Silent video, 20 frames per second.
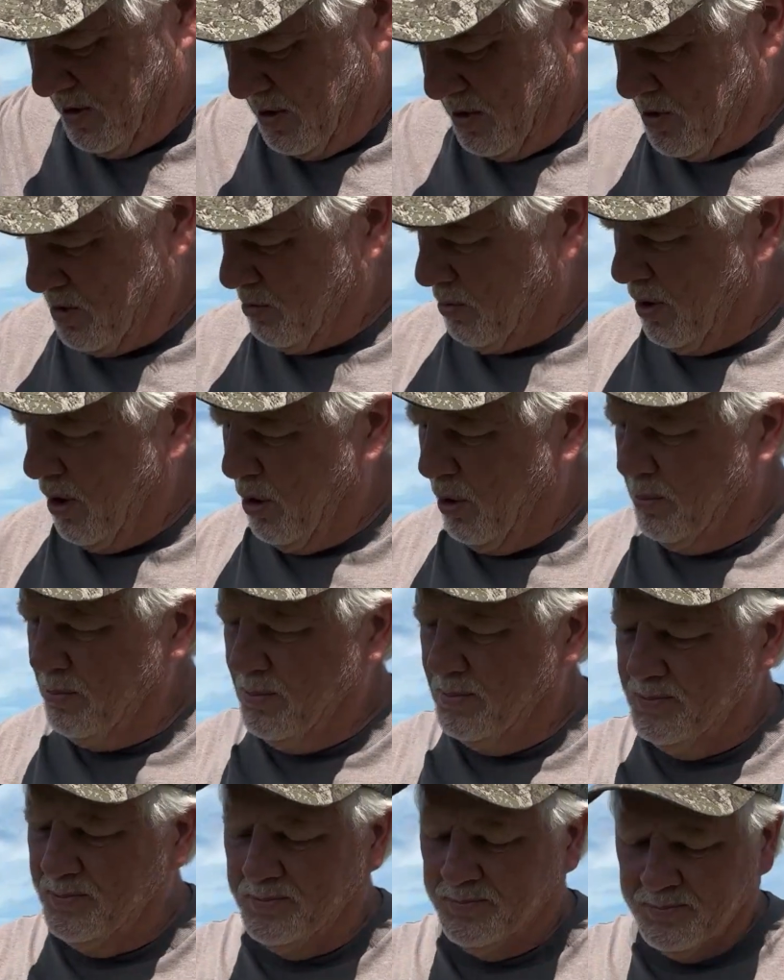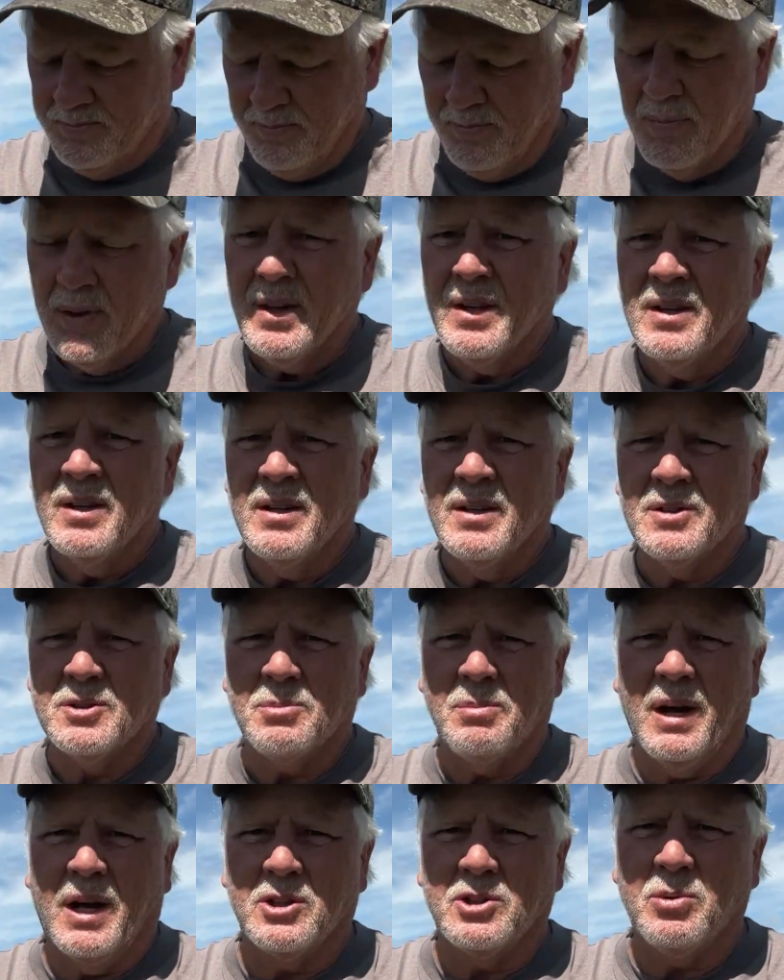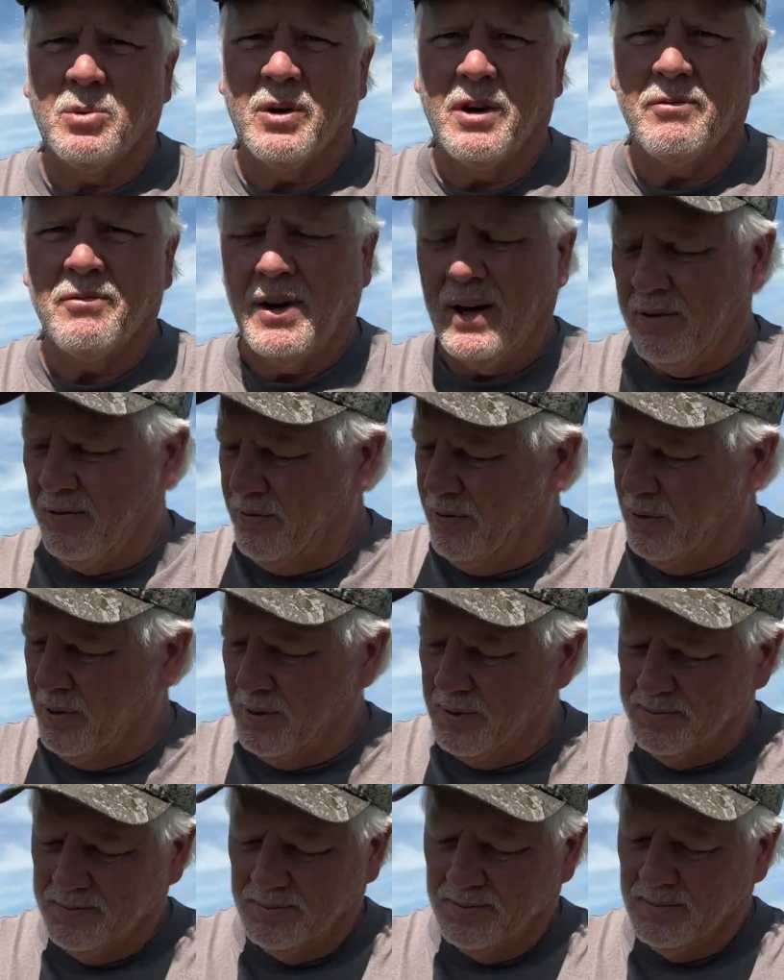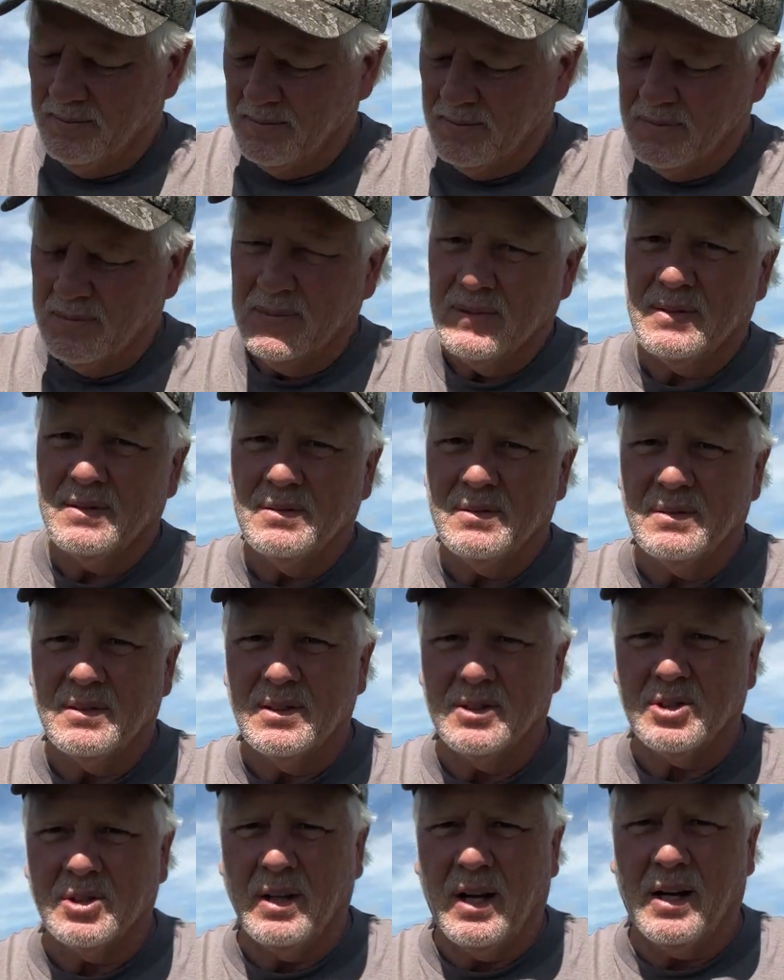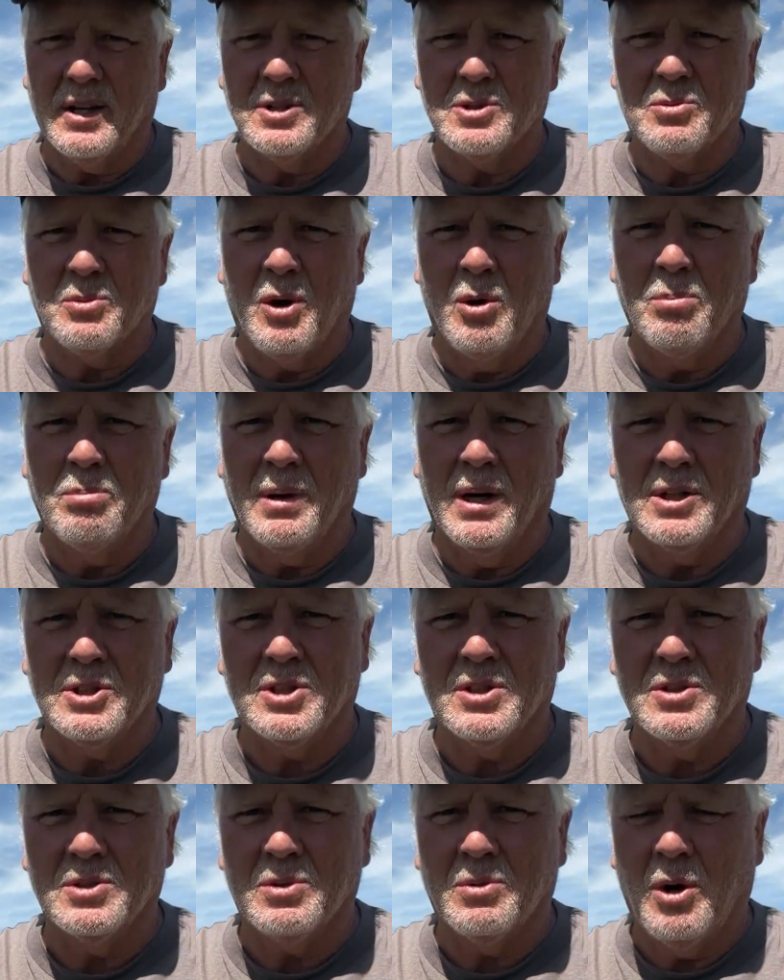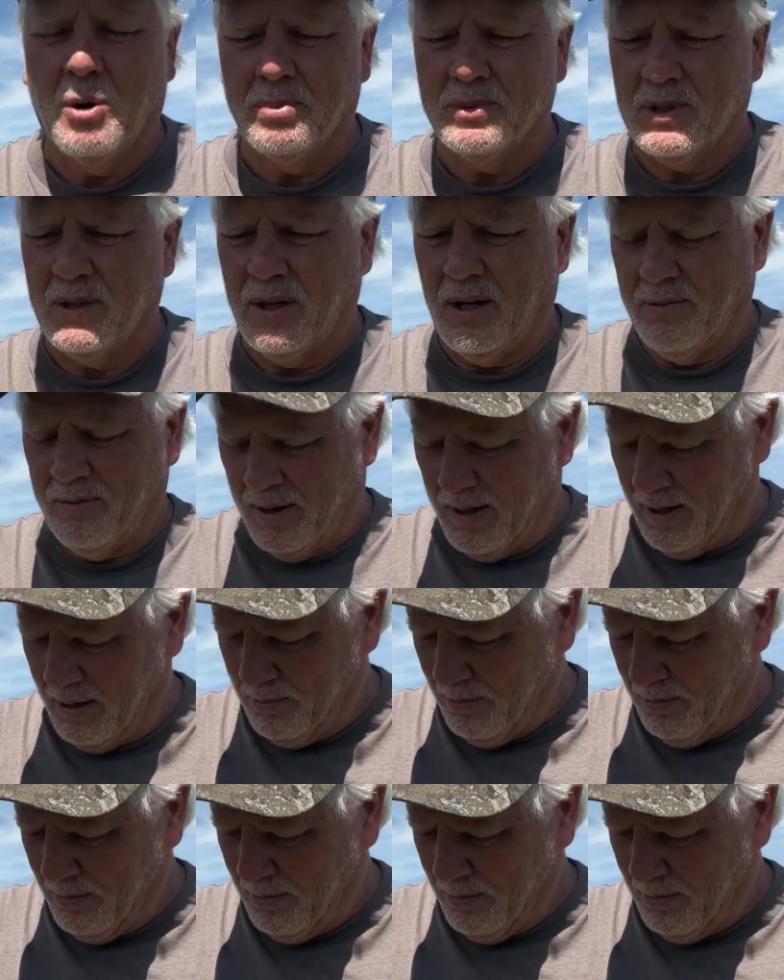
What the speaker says: this rope is about 25 foot. It's not as robust as ropes that I've had